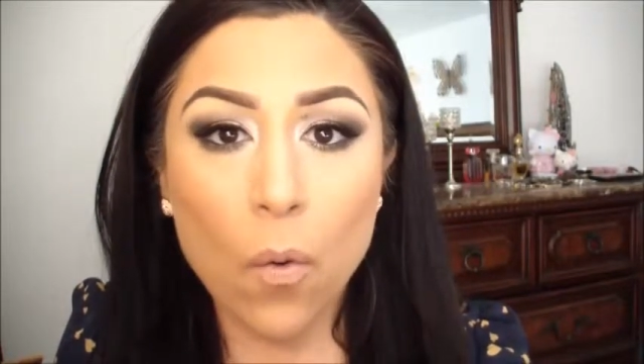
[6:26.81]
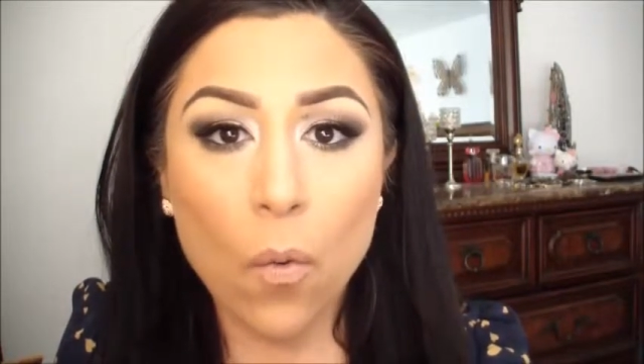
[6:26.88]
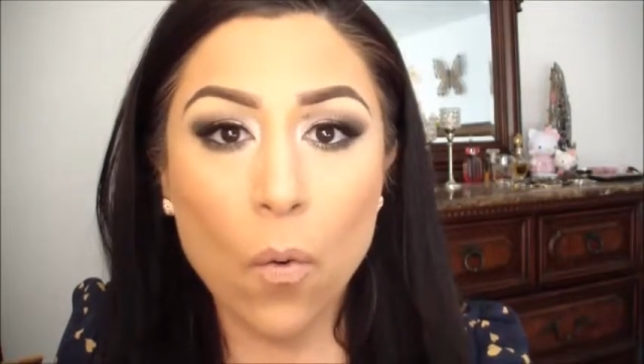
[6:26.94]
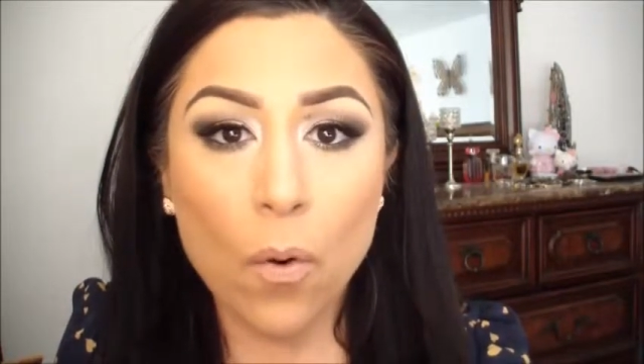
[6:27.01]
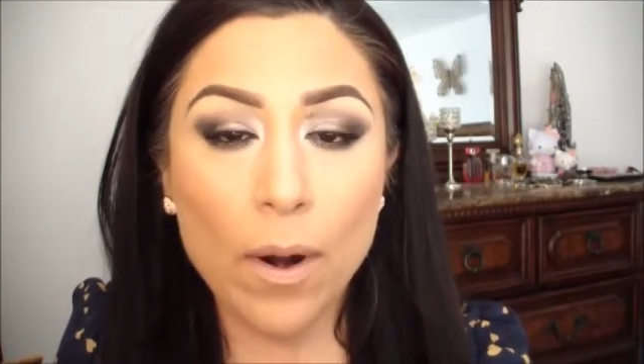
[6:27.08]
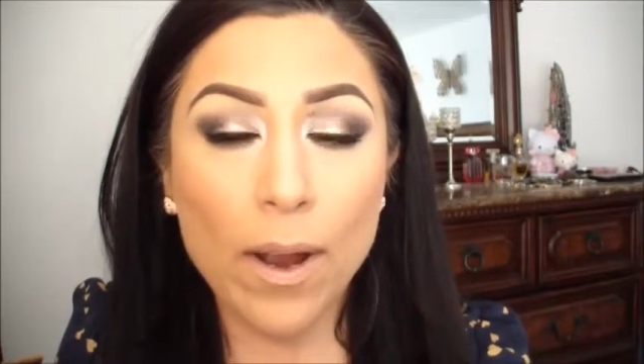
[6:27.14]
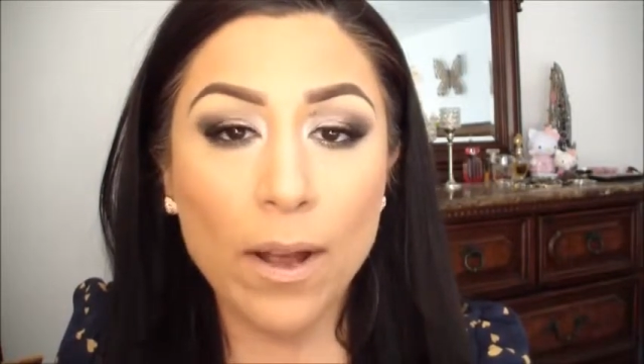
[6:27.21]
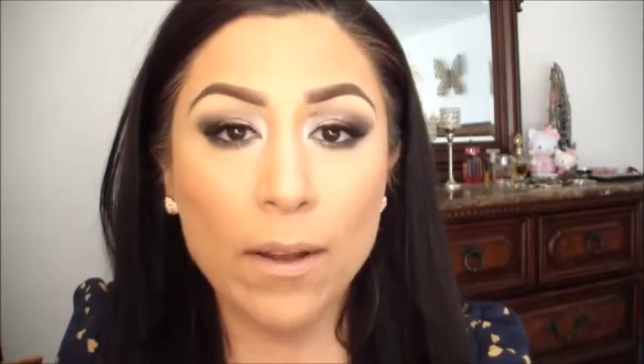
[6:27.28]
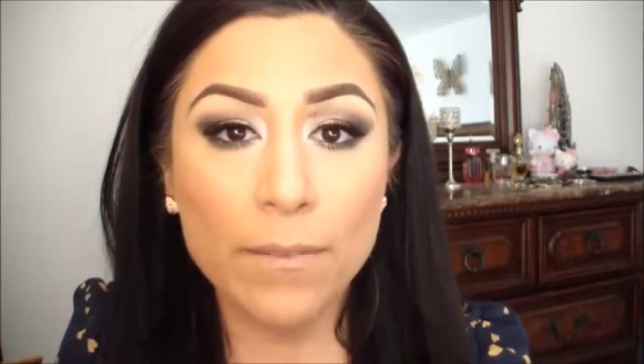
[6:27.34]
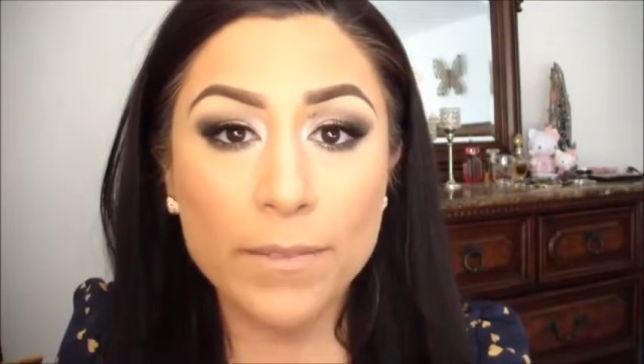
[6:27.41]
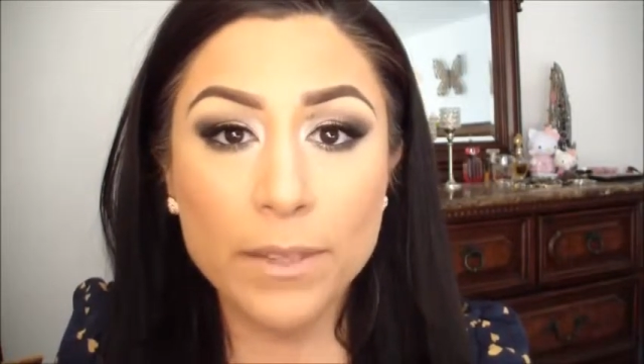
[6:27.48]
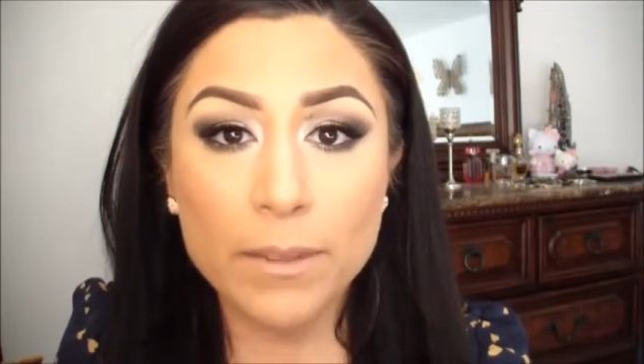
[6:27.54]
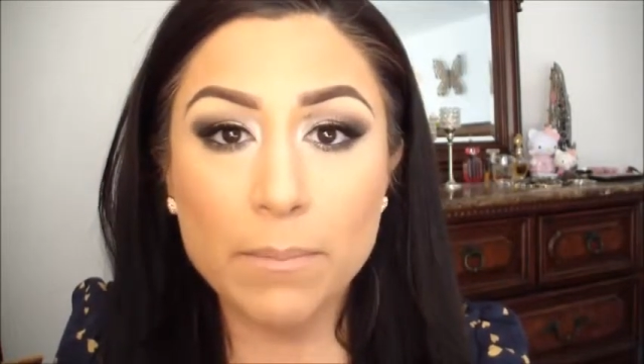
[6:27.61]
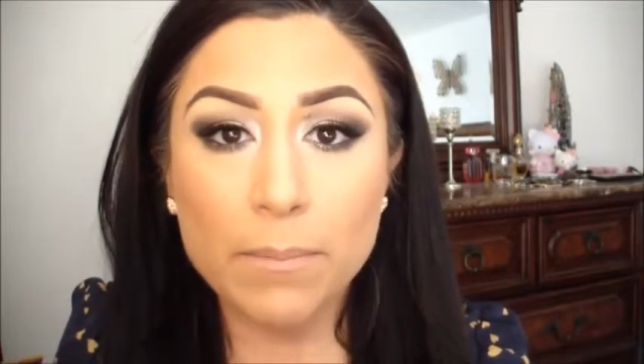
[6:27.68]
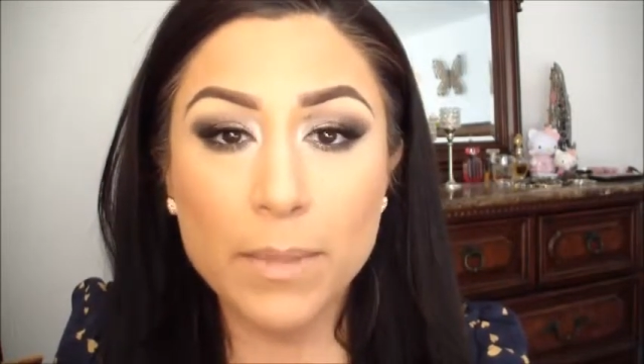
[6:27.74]
or
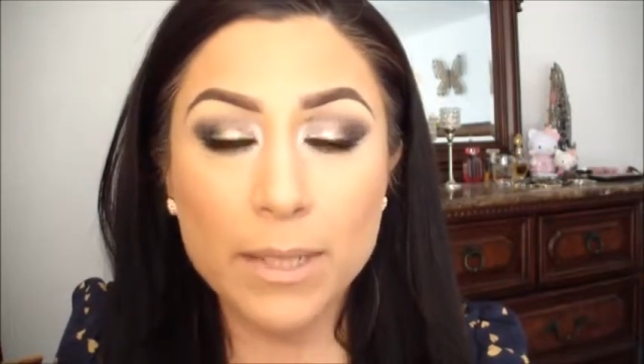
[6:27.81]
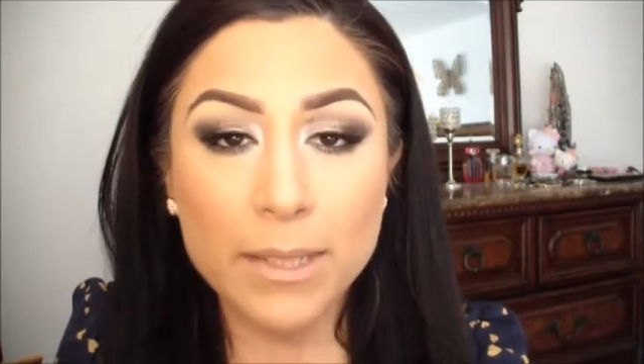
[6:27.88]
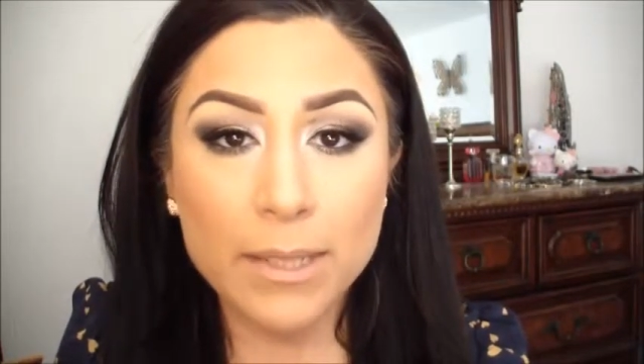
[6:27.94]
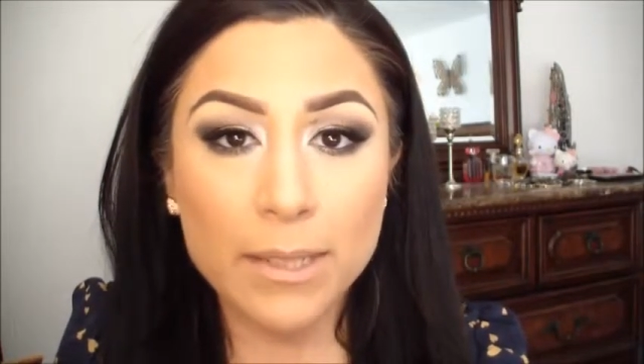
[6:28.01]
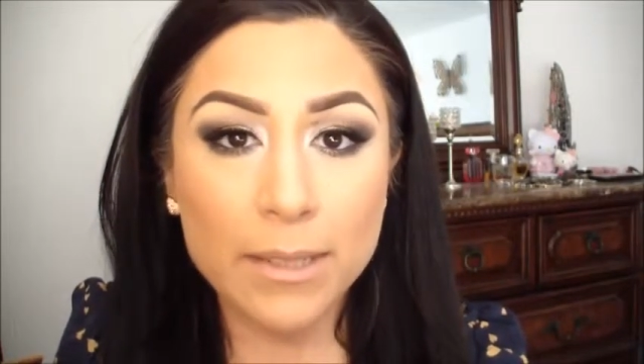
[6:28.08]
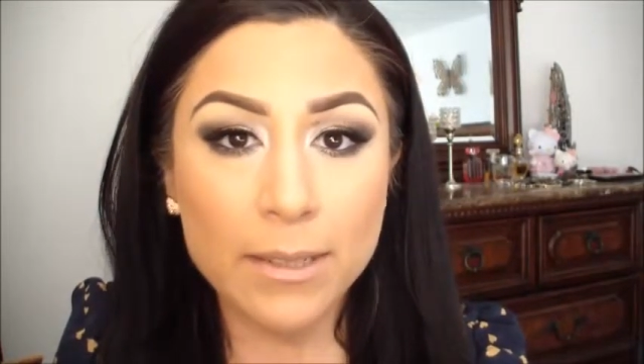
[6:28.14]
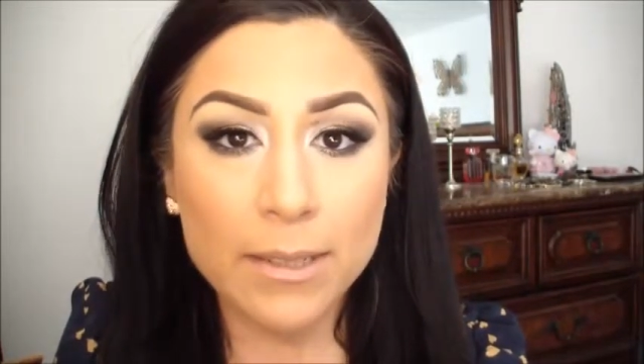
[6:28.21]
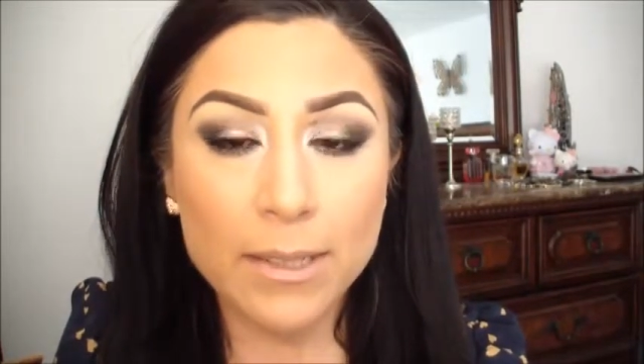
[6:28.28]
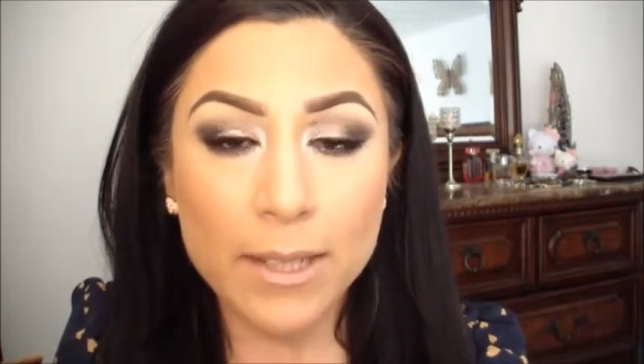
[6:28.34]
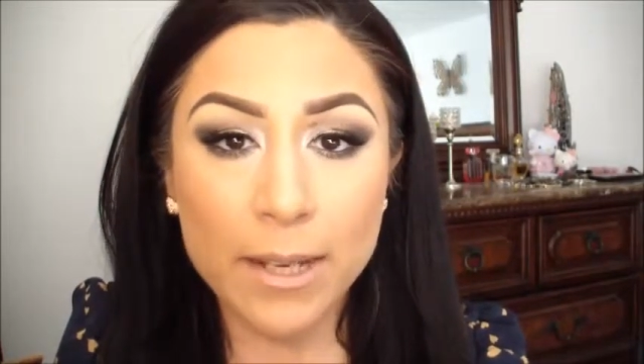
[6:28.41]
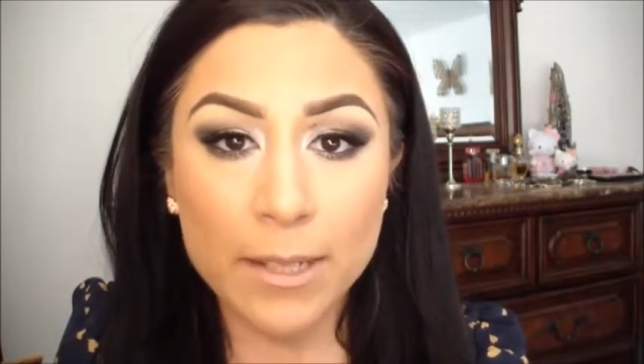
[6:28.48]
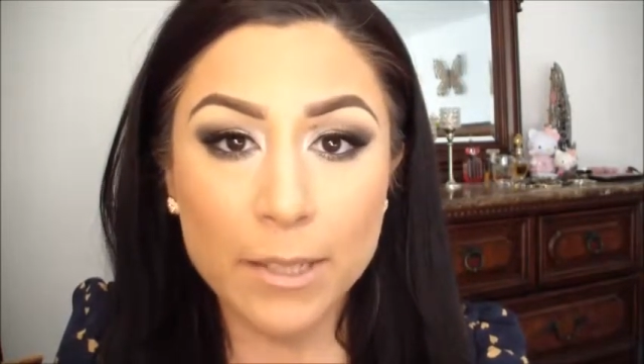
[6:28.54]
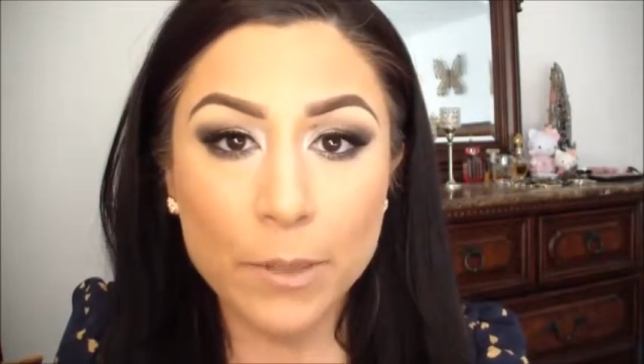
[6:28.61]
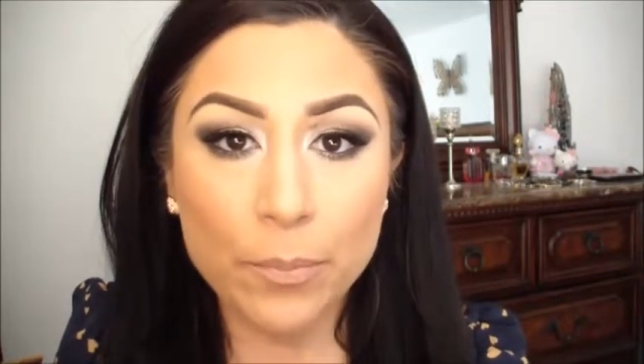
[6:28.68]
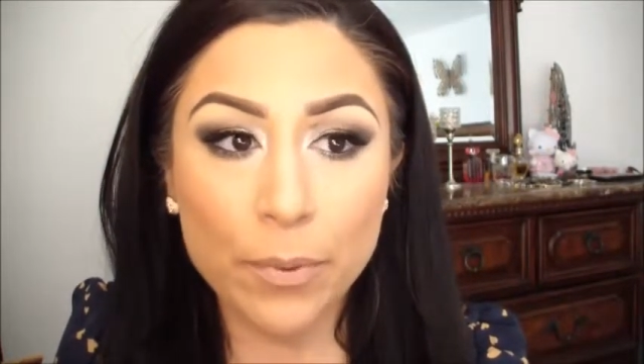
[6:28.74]
e.l.f.'s Mist and
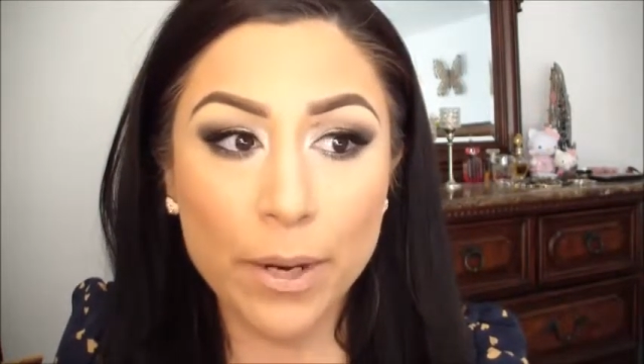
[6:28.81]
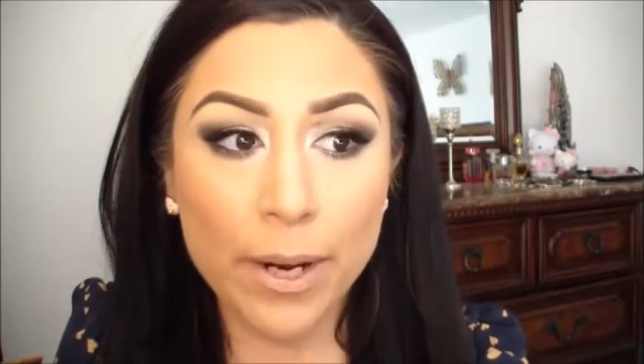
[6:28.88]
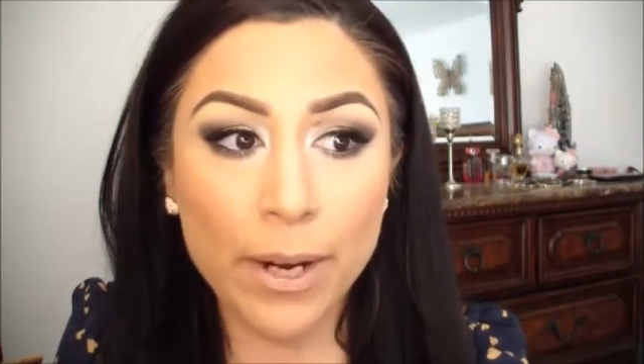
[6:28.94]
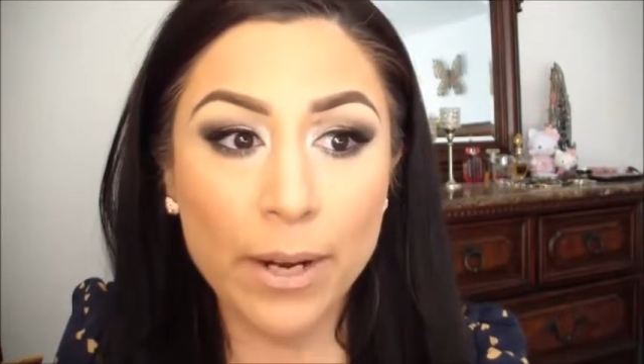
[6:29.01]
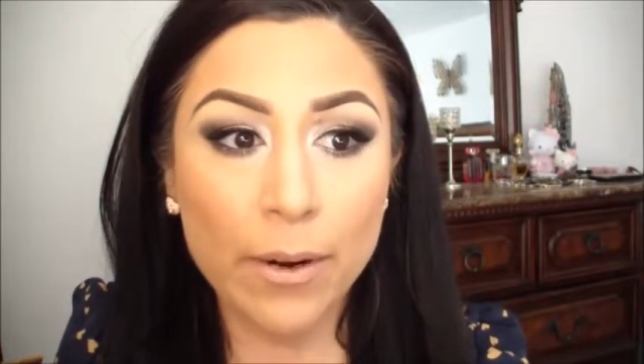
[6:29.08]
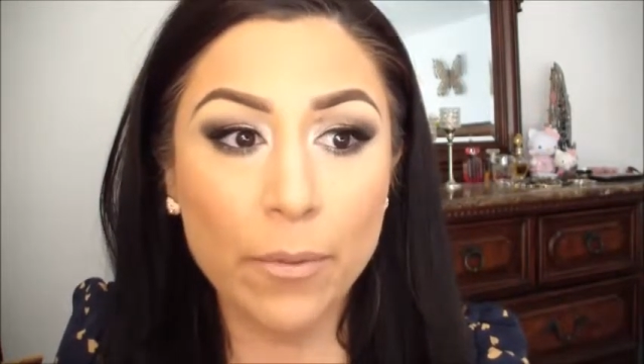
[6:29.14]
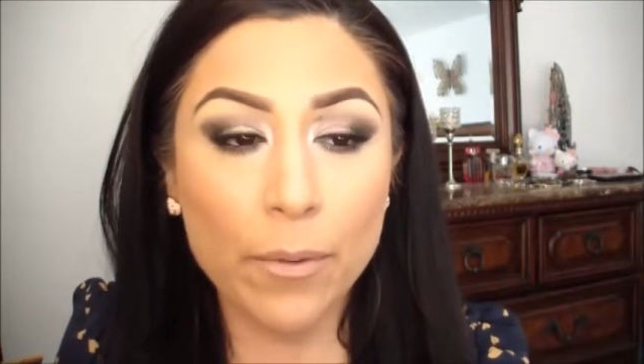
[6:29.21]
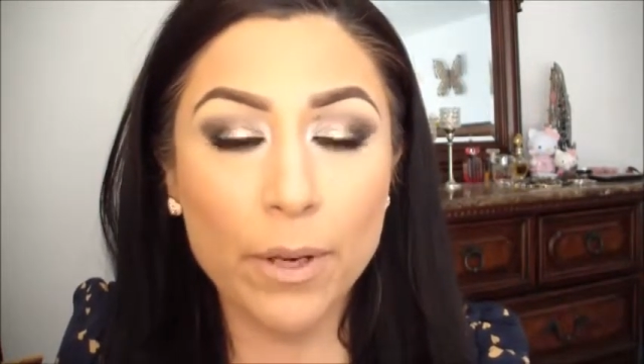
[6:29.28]
Set Spray,